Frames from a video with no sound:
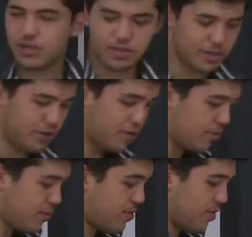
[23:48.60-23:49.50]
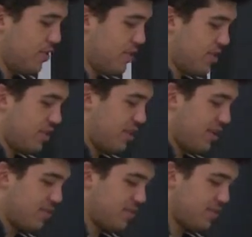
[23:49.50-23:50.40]
they're new. Yeah.
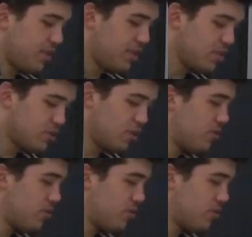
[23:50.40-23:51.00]
So